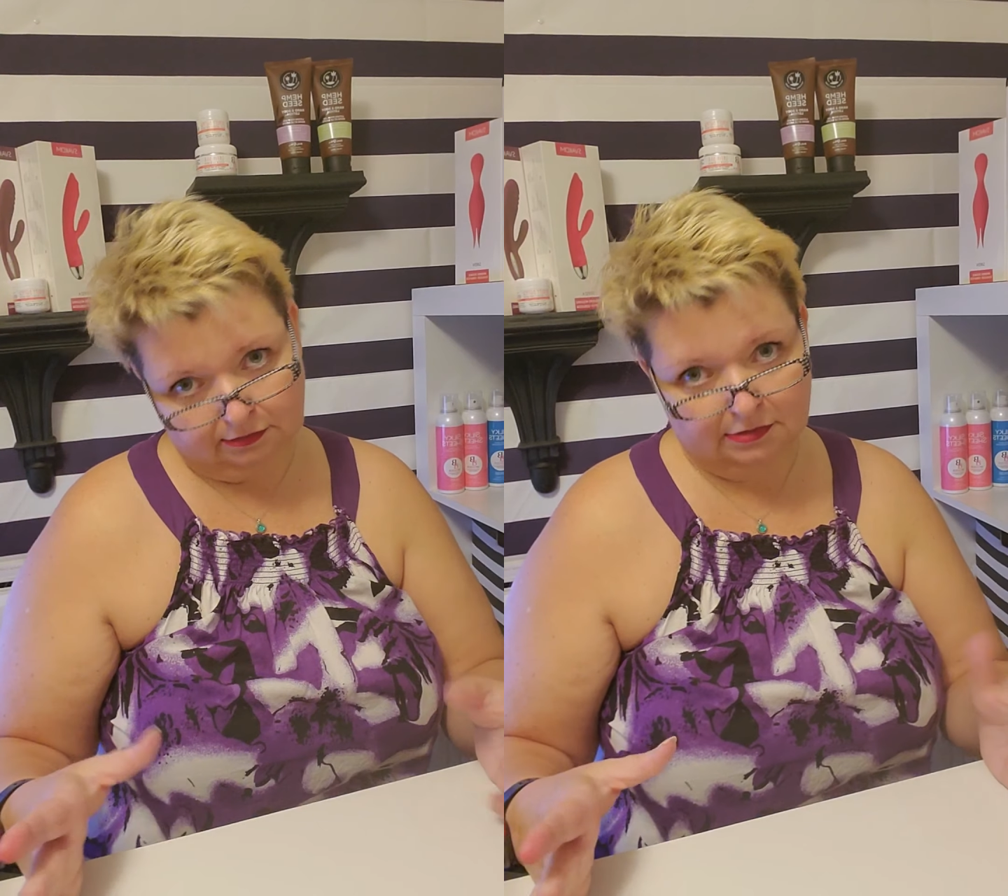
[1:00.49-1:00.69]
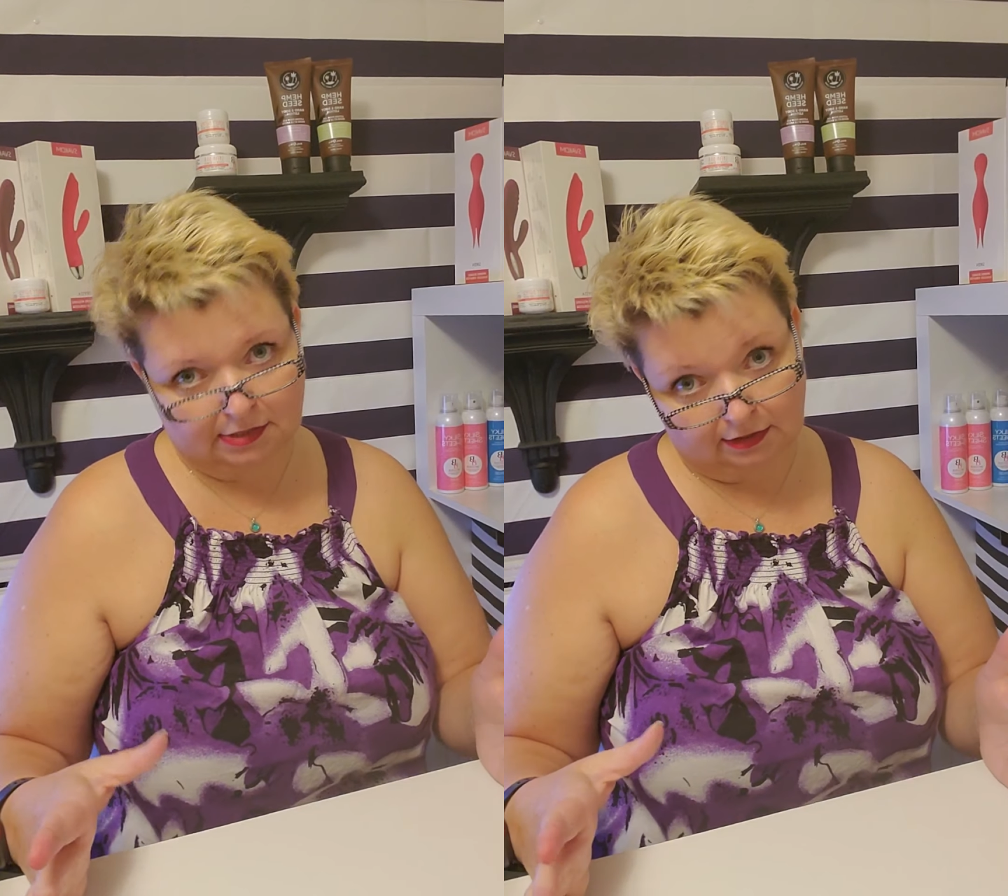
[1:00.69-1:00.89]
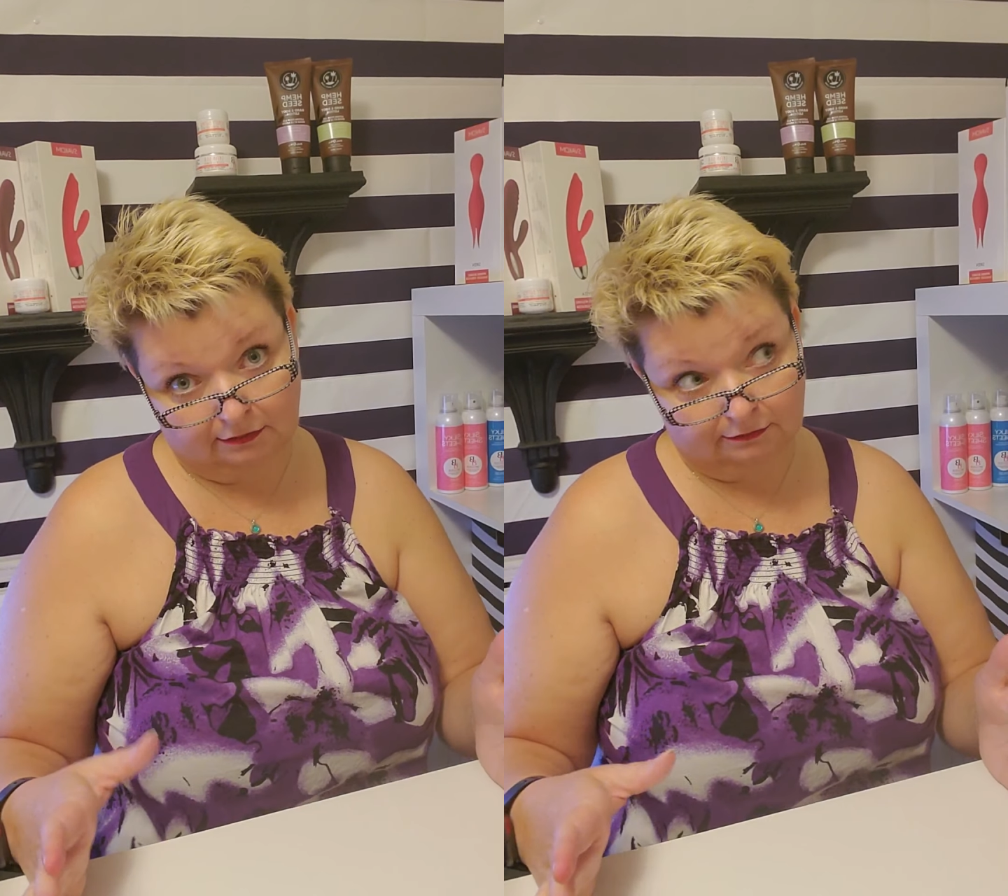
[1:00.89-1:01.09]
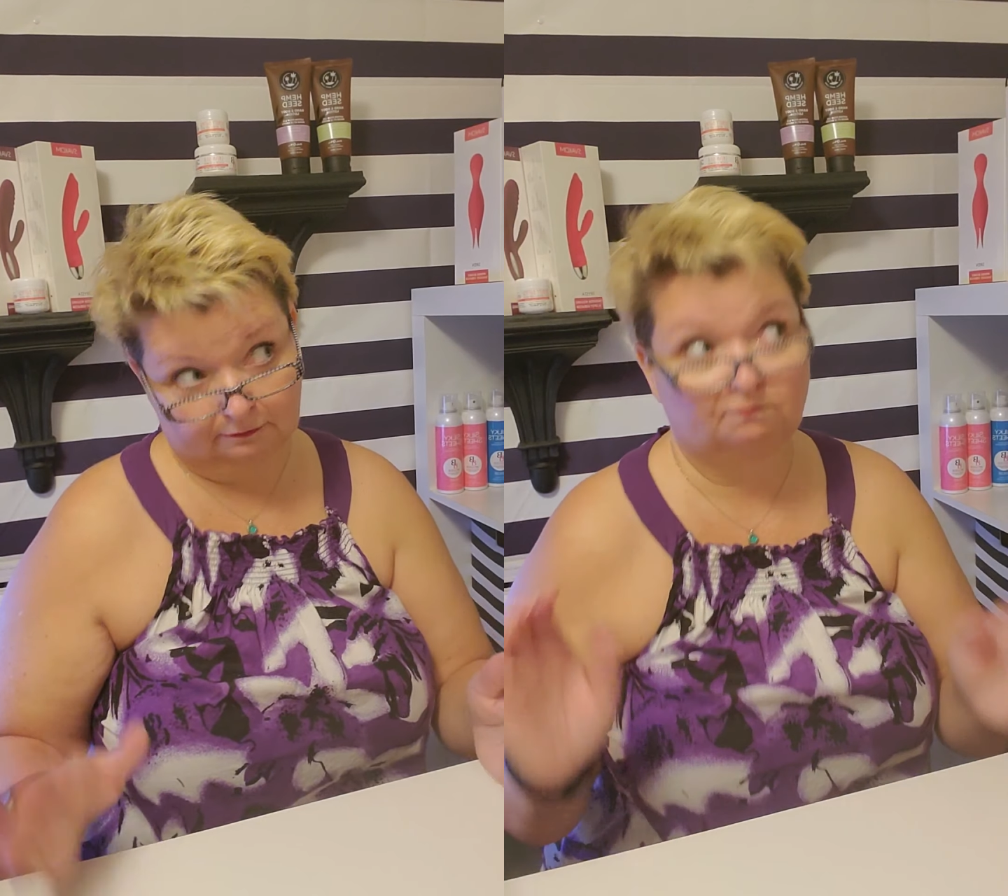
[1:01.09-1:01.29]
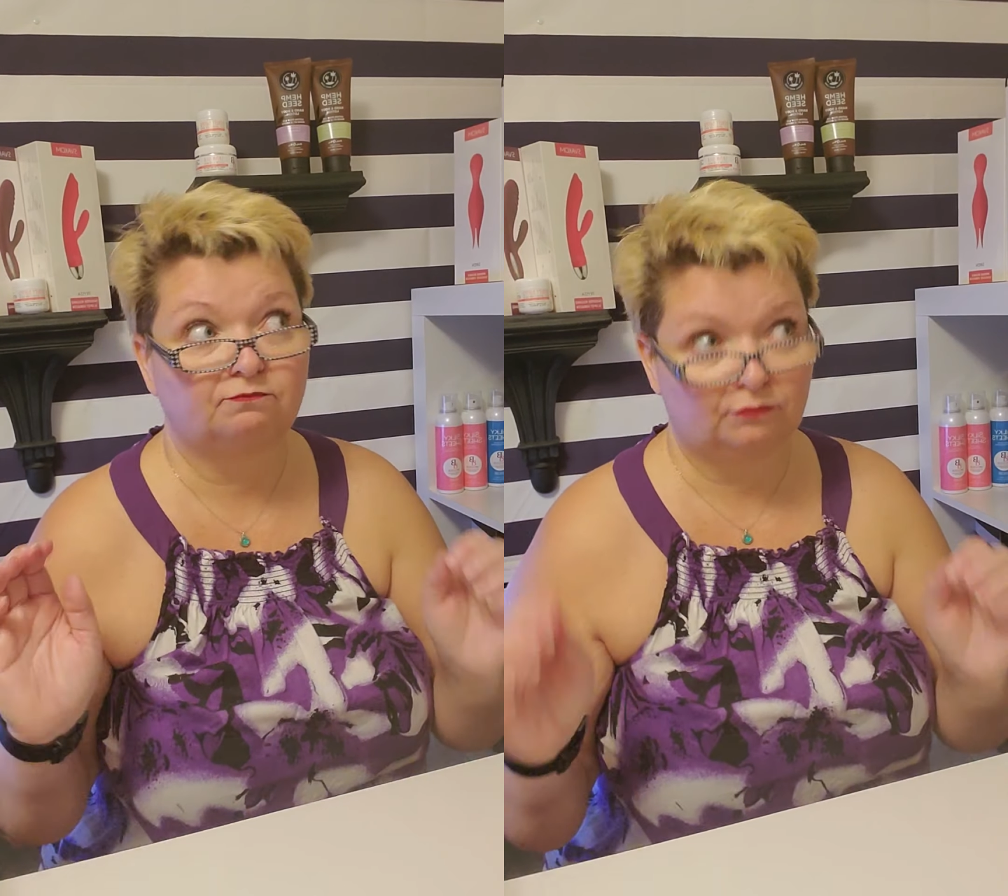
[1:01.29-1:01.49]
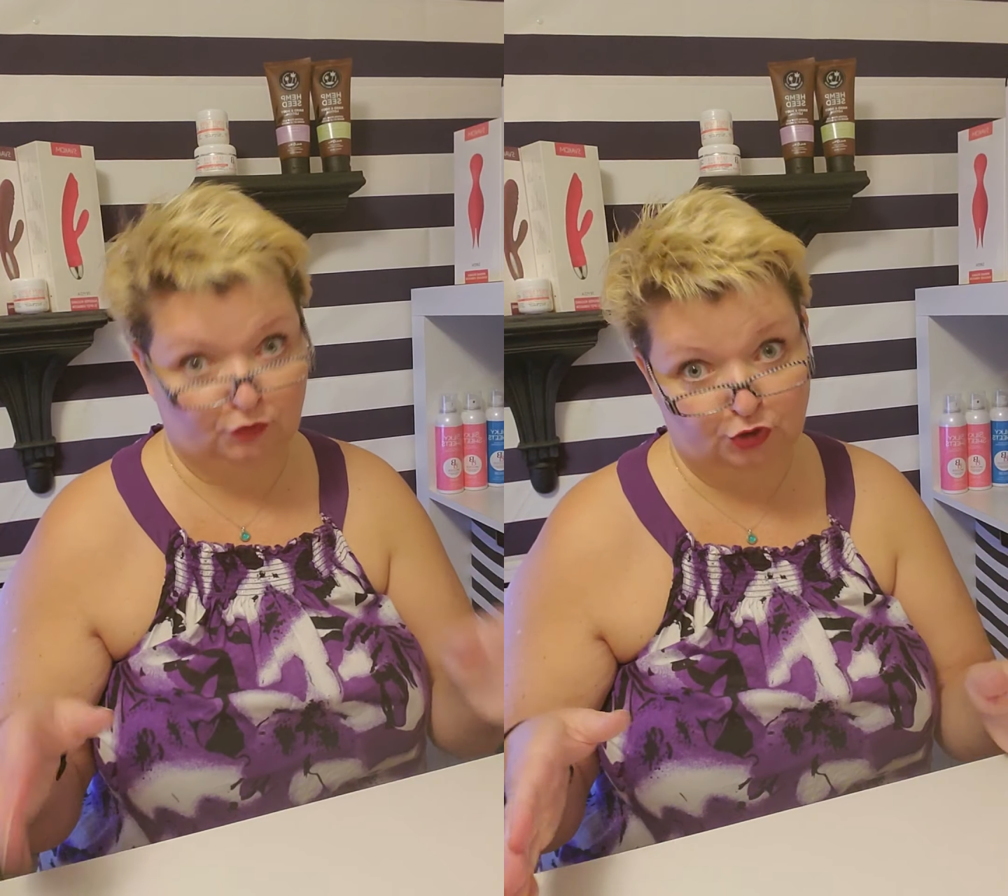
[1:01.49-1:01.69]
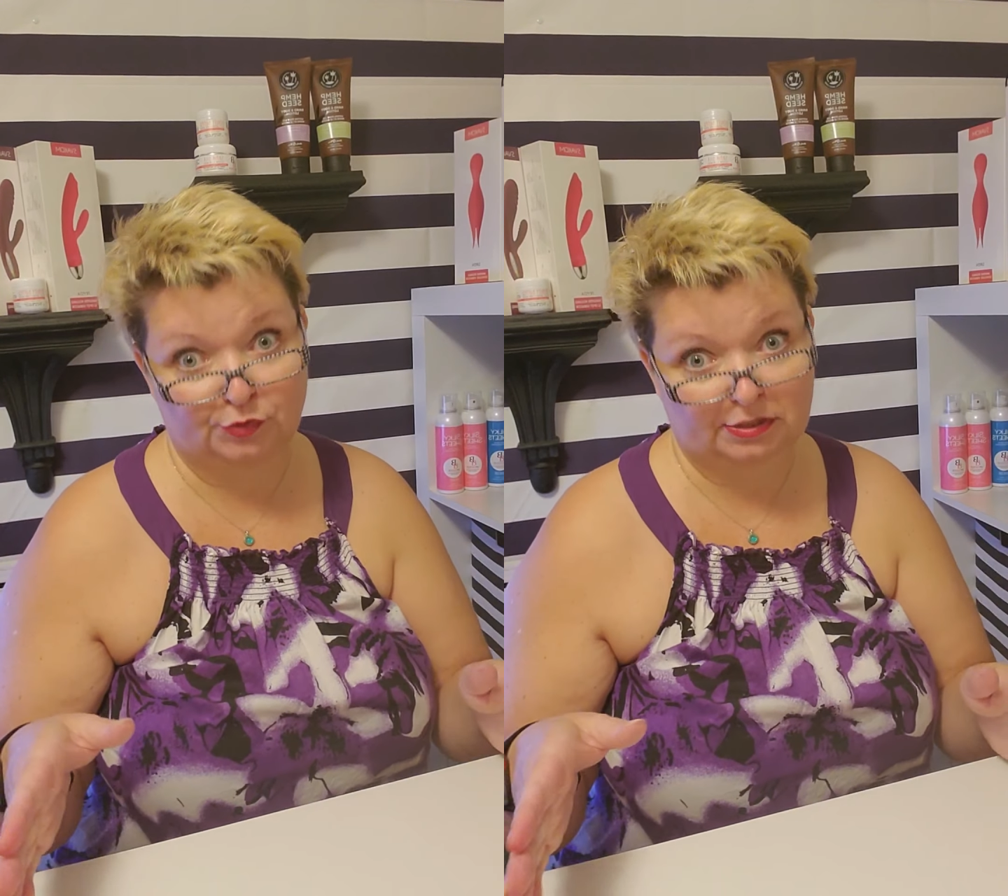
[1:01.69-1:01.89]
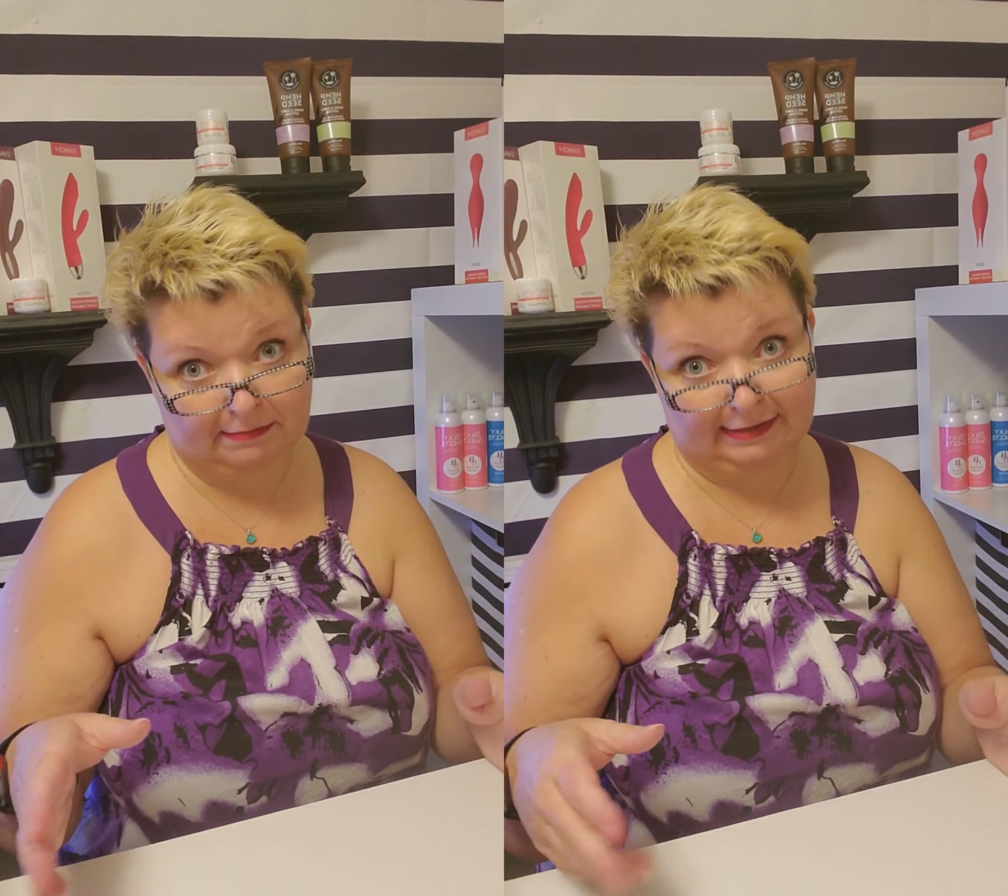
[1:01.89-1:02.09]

So do some